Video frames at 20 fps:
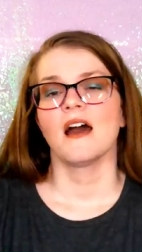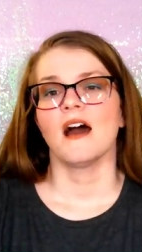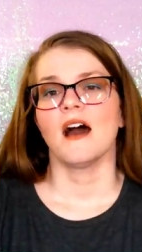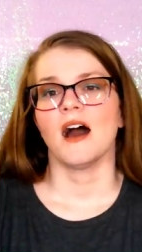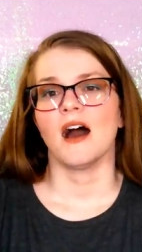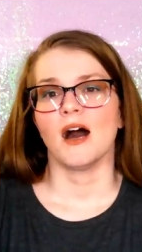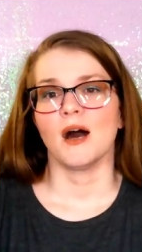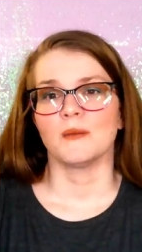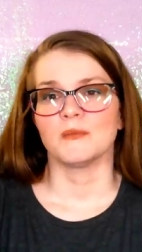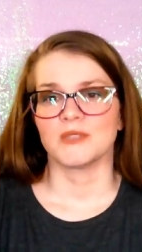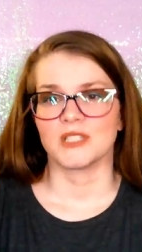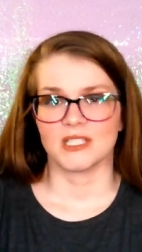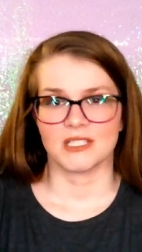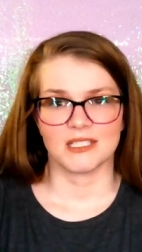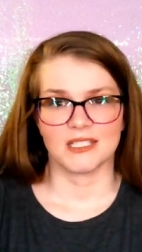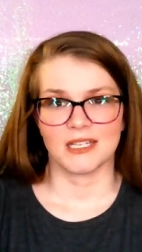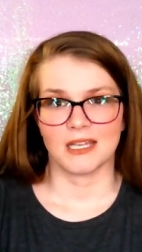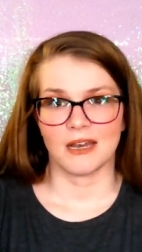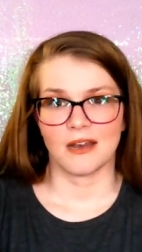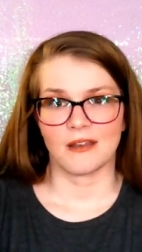Um, just
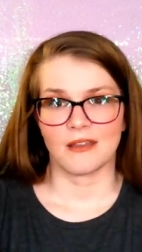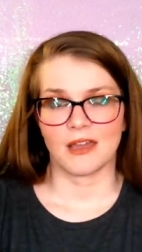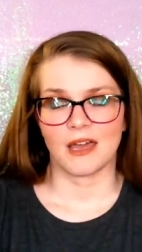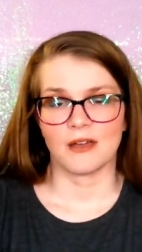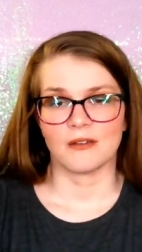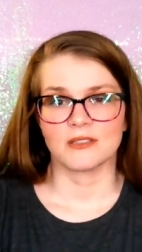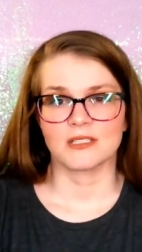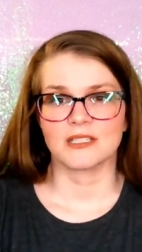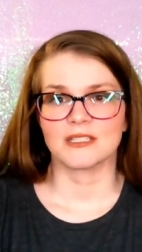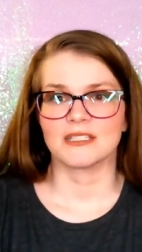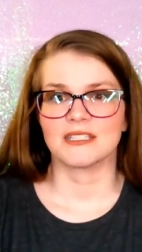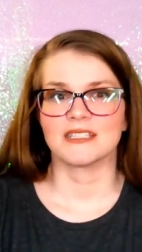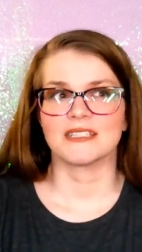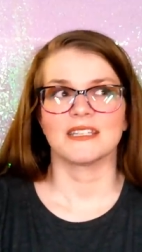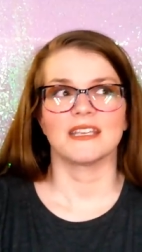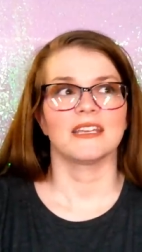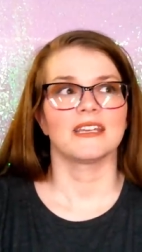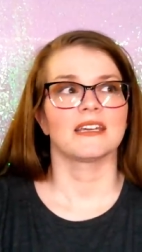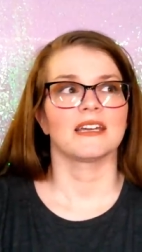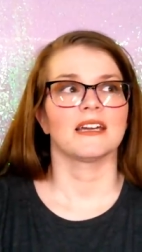to get out of the house because it's
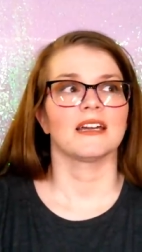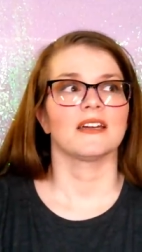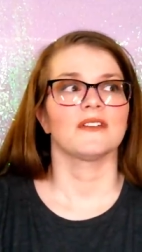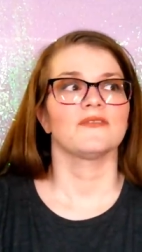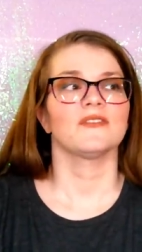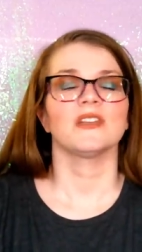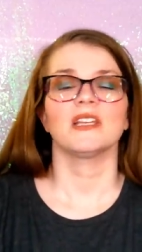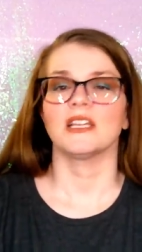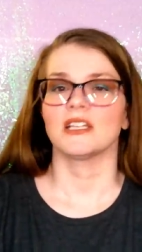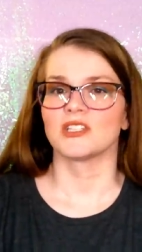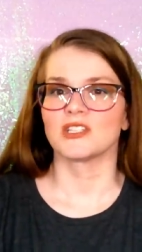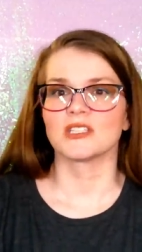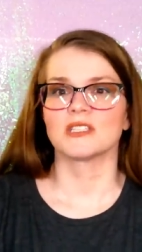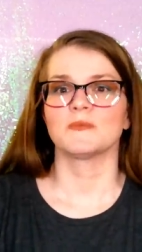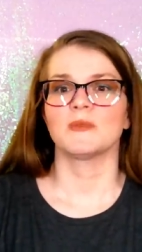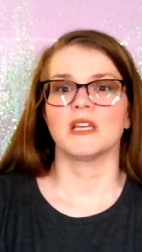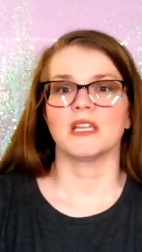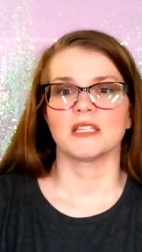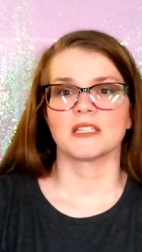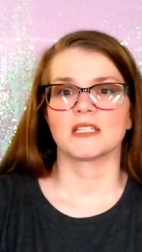like I feel like just
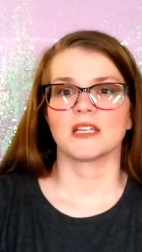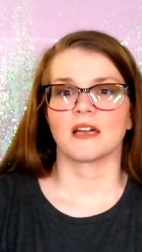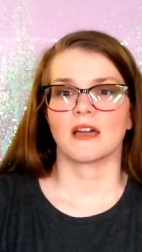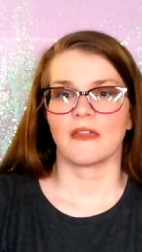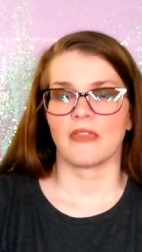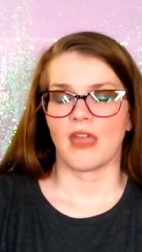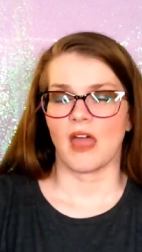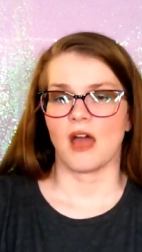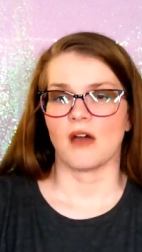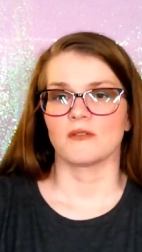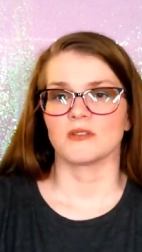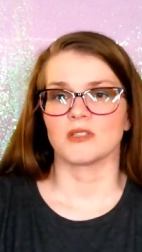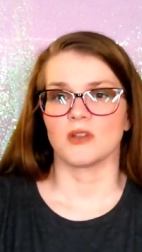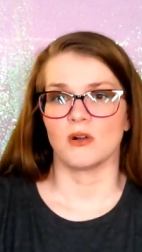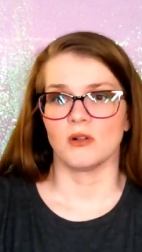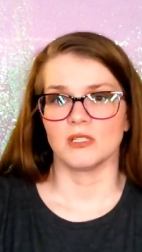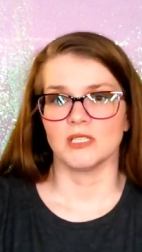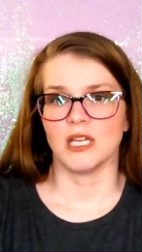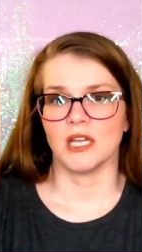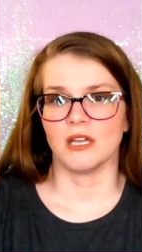being stuck in the house
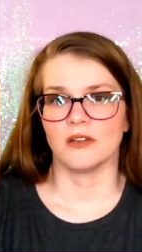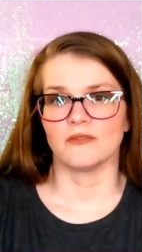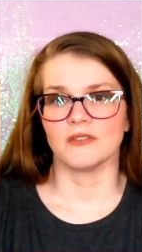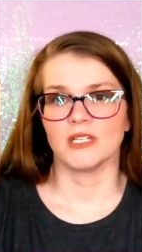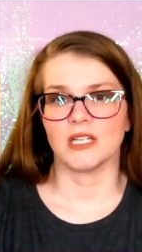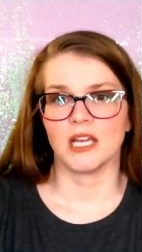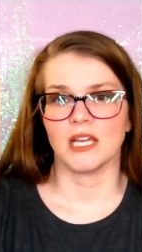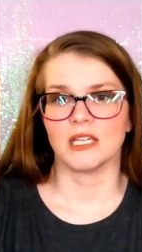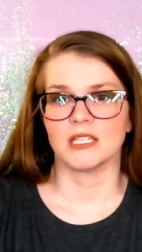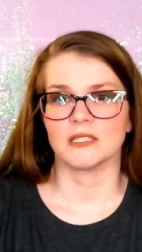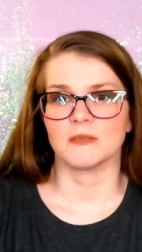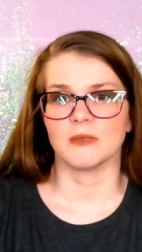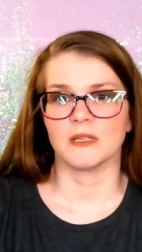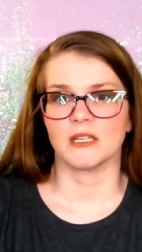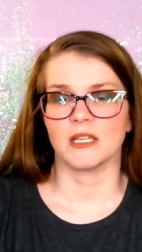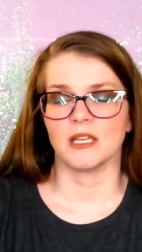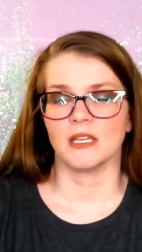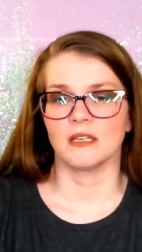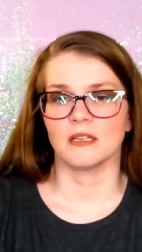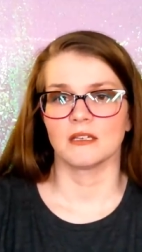all day every day has been
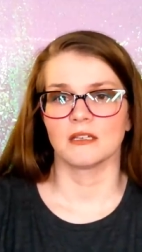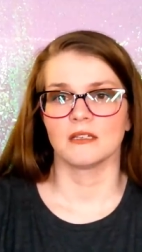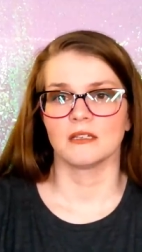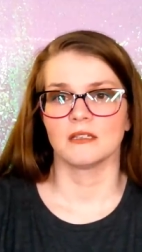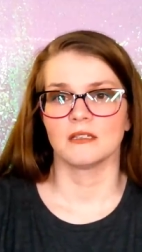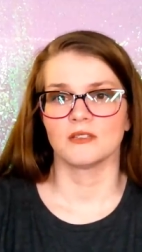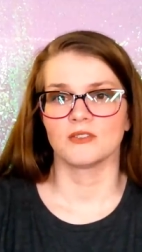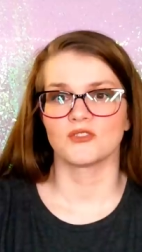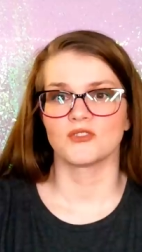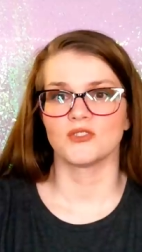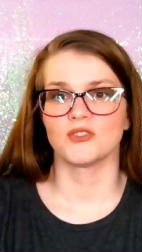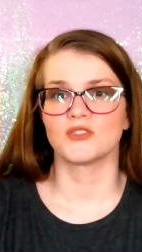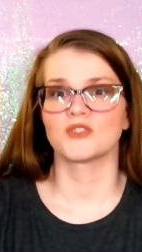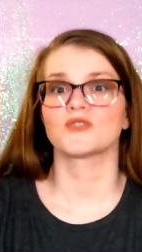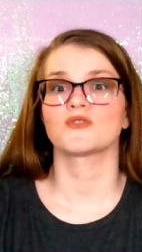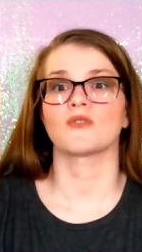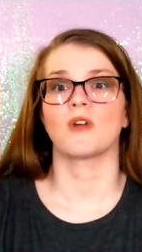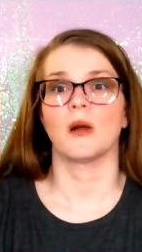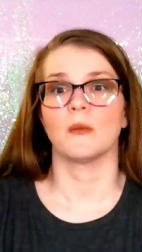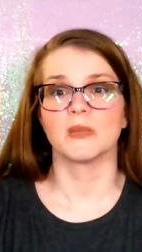like
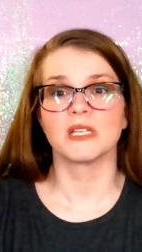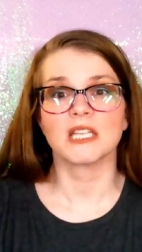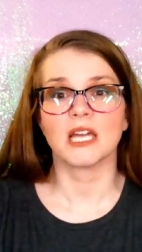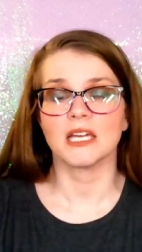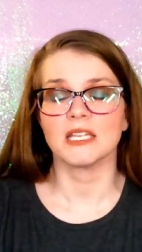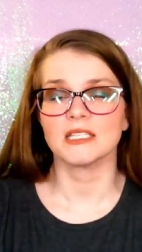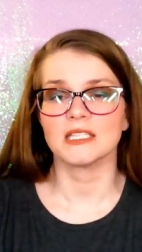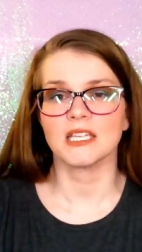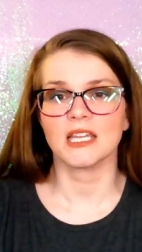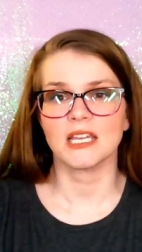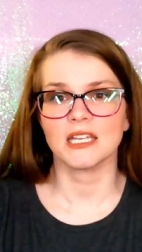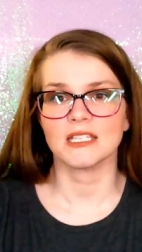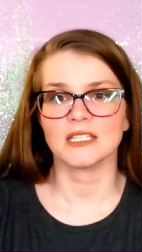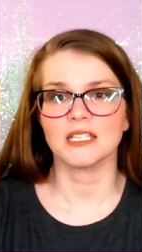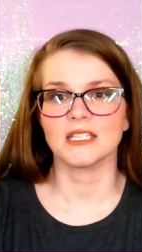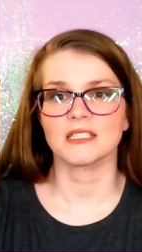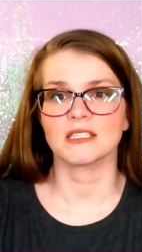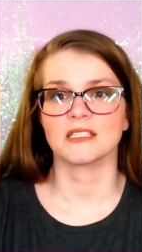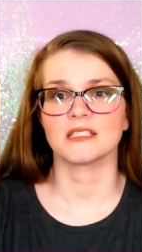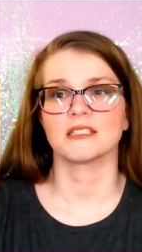traumatizing in a
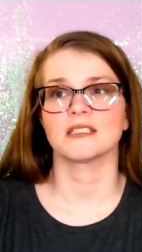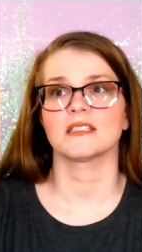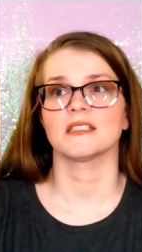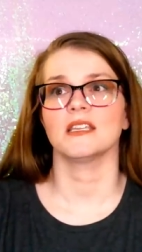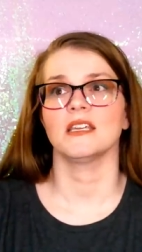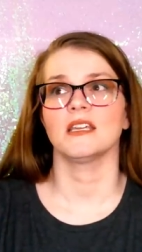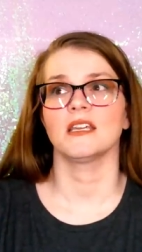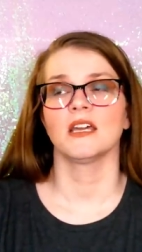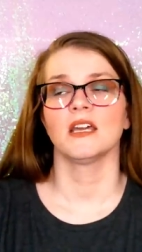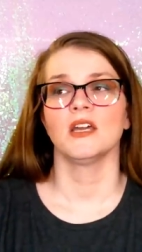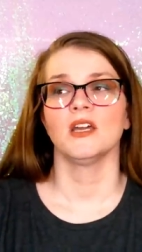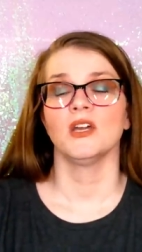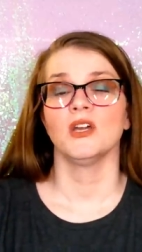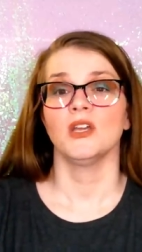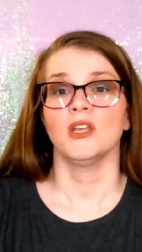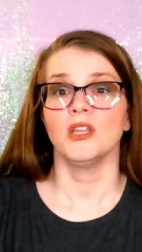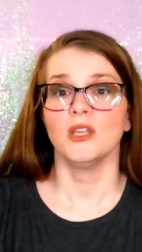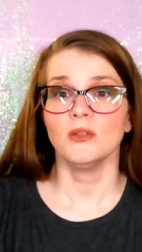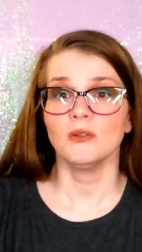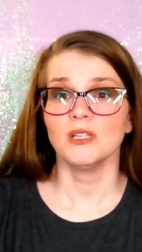sense because it's like
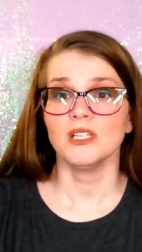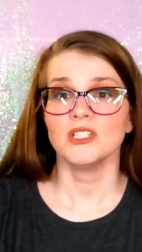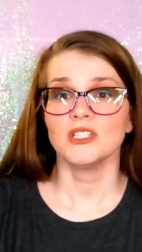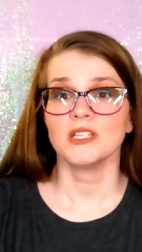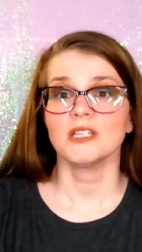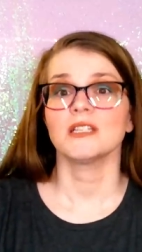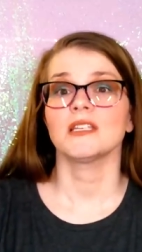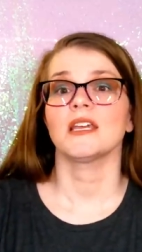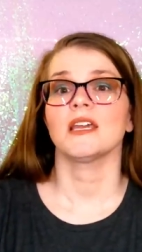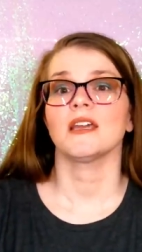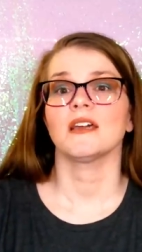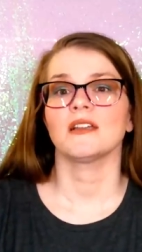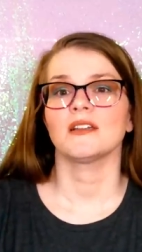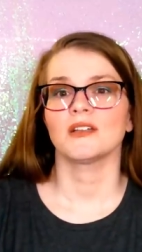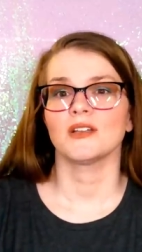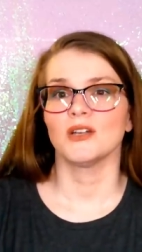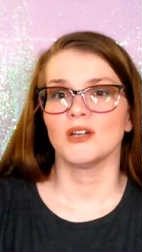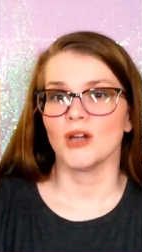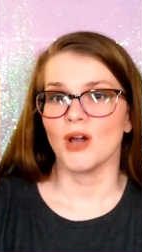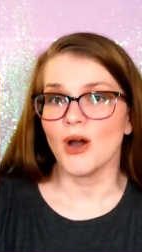you legit can't
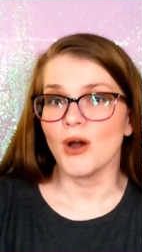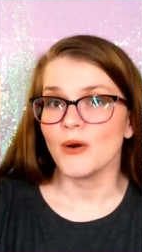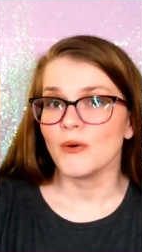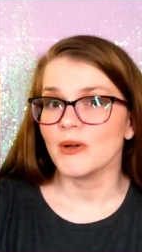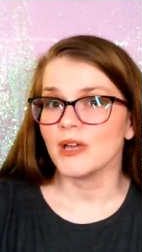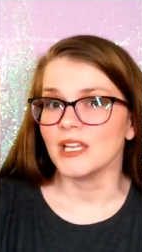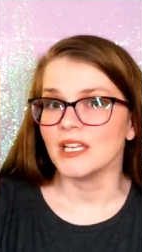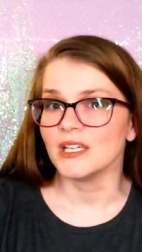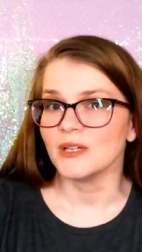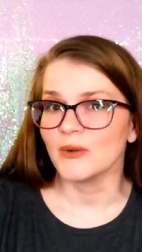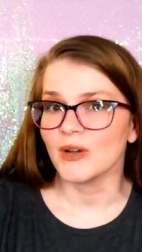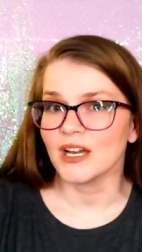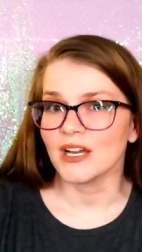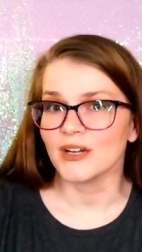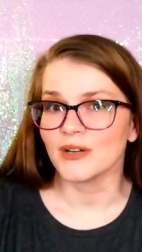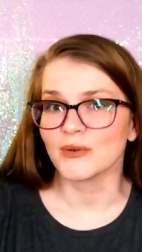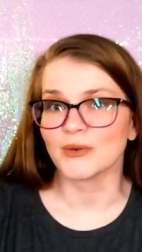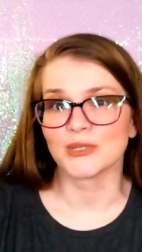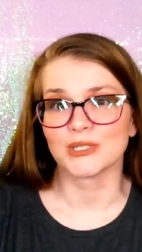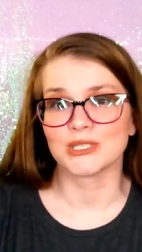go anywhere
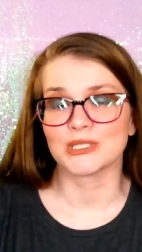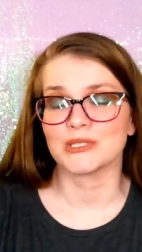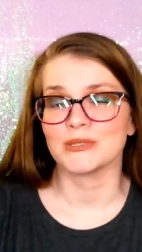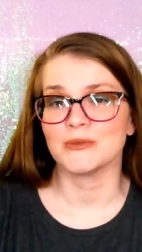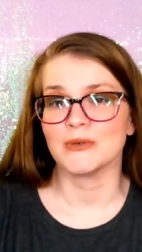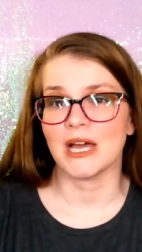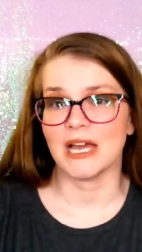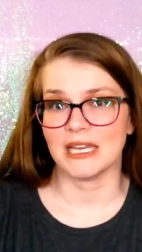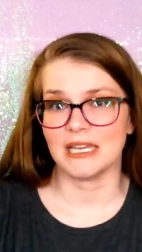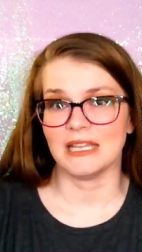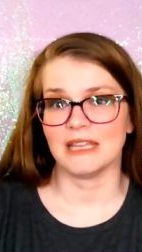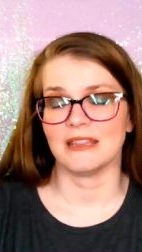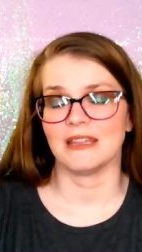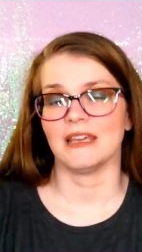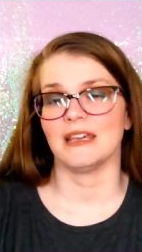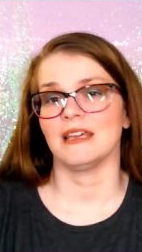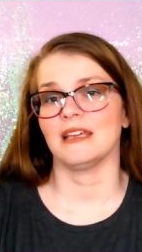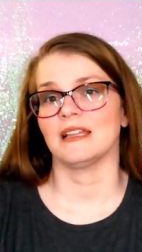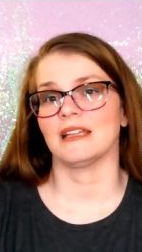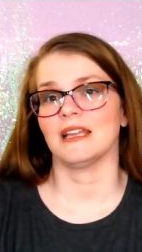or do
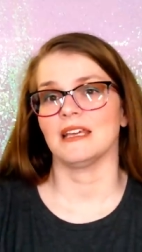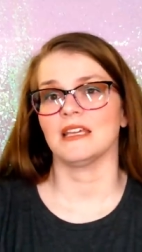anything. Like